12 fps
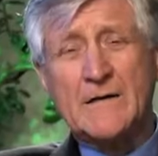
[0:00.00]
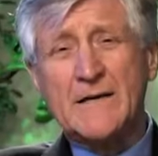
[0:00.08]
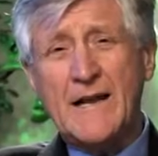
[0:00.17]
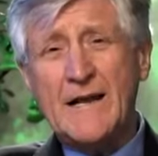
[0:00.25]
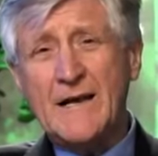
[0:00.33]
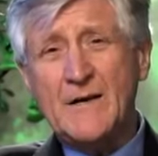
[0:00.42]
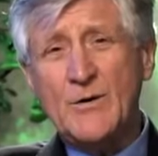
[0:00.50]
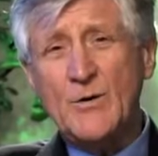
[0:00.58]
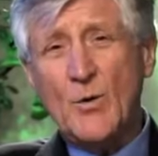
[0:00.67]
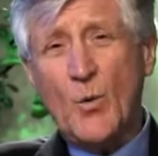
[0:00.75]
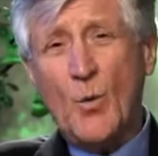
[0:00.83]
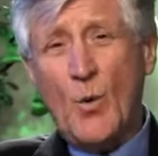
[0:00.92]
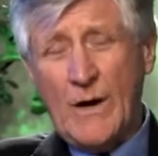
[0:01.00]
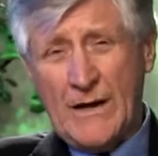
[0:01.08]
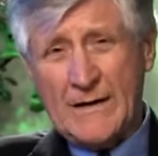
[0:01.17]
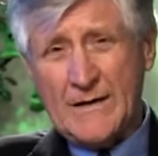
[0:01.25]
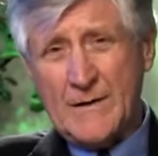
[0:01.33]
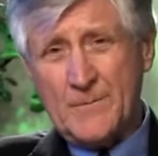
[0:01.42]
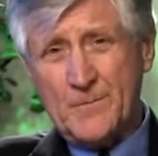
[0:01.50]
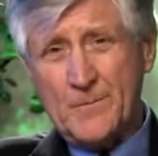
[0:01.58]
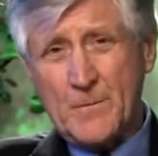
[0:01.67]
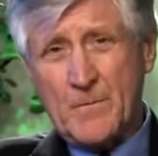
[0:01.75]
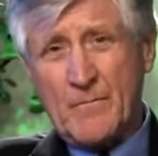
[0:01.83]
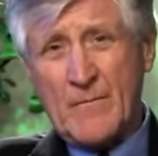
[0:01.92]
Today on Unit 1,
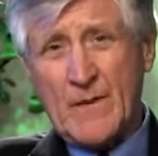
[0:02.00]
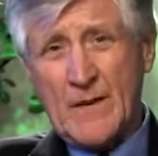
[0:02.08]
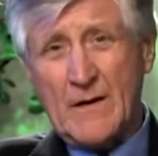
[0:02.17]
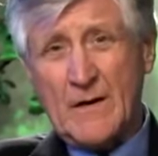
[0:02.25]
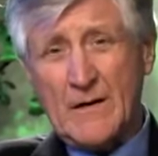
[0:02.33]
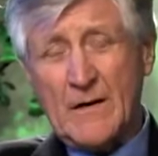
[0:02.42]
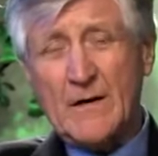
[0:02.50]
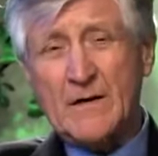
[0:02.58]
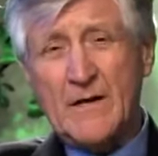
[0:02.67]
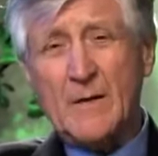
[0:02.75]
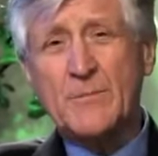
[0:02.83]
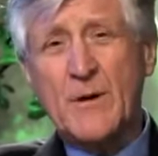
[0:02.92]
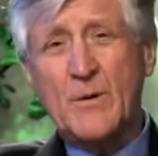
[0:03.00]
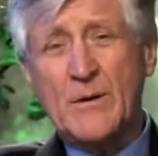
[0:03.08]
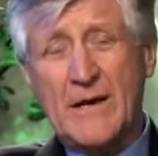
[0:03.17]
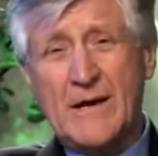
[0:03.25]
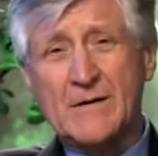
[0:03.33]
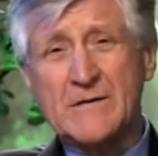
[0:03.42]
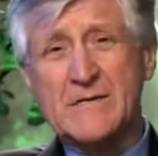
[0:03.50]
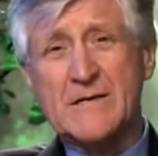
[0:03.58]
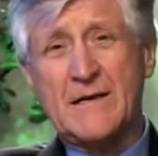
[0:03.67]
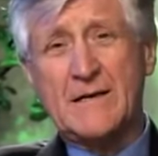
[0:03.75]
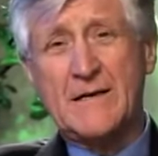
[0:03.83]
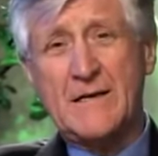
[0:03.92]
TEPCO announced
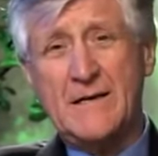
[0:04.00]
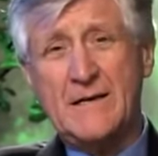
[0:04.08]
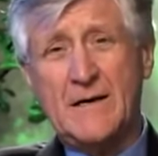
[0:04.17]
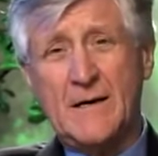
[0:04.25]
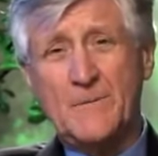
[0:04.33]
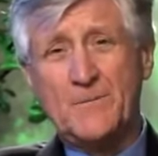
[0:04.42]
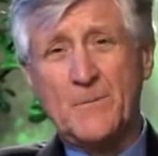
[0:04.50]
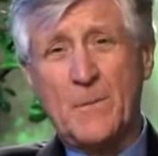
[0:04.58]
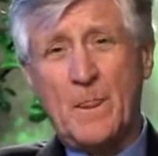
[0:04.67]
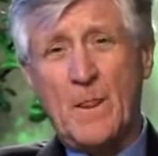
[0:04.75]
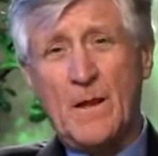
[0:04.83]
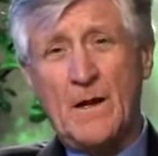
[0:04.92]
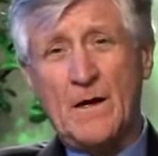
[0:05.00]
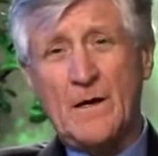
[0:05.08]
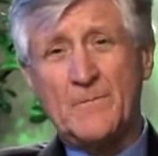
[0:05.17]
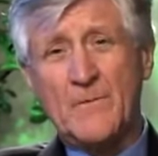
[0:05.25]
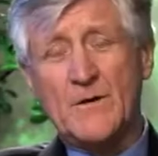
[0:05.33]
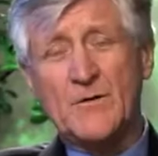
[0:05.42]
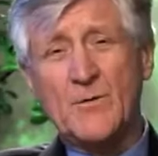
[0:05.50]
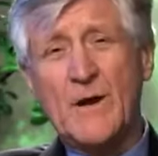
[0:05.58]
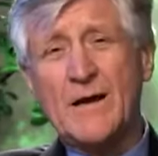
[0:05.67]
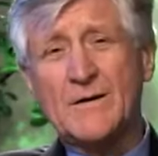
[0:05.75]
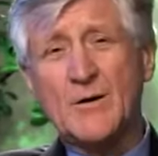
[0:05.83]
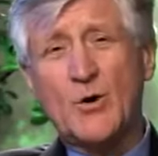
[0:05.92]
that the
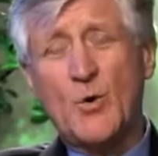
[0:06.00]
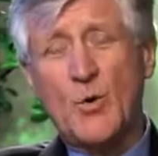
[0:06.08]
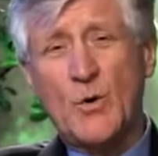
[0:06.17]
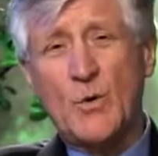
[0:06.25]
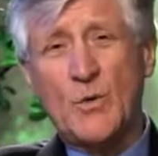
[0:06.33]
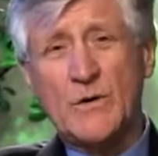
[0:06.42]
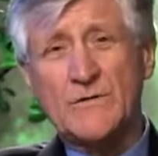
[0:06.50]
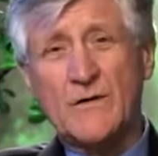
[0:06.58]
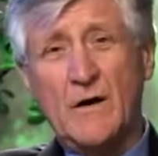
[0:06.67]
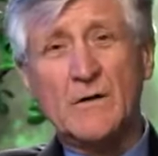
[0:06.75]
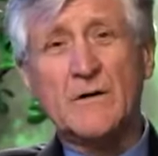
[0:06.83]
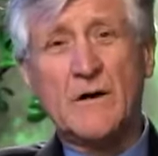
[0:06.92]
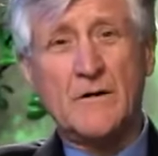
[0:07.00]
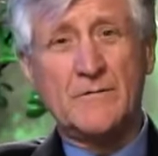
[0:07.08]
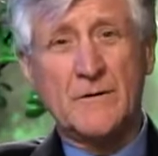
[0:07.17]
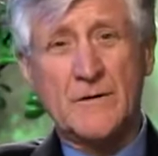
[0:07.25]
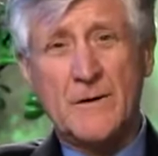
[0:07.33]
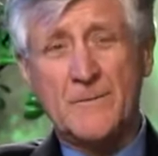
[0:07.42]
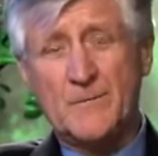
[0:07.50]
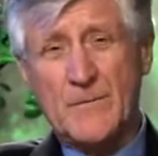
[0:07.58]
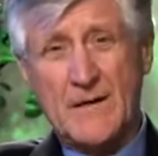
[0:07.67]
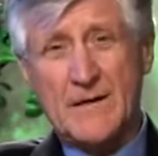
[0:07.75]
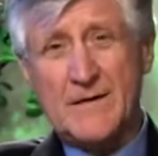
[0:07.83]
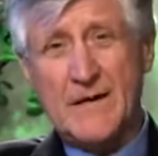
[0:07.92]
reactor core was uncovered
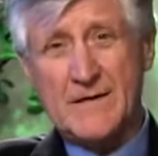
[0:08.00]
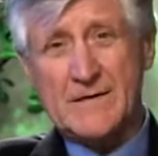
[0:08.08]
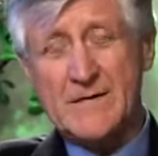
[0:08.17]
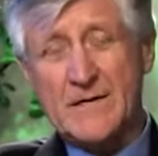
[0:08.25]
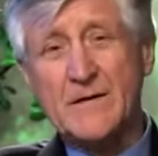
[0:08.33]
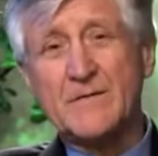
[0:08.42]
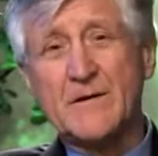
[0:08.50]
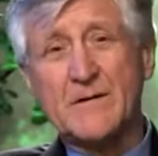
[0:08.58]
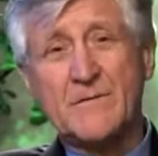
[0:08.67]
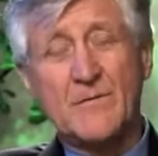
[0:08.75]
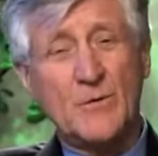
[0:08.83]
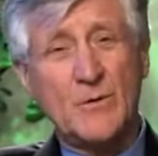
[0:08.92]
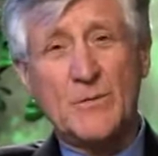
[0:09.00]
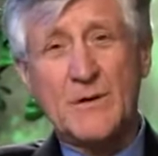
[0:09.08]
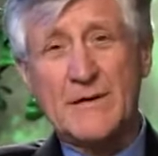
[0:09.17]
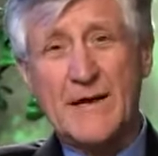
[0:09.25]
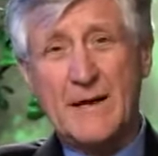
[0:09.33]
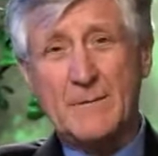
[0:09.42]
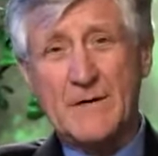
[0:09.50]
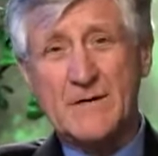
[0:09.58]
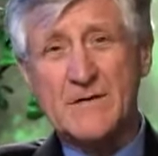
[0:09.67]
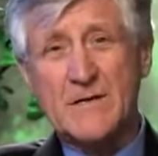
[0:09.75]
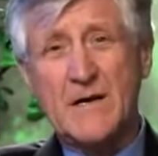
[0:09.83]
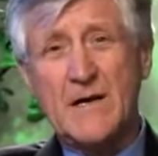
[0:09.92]
and that significant fuel had been
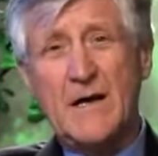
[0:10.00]
damaged.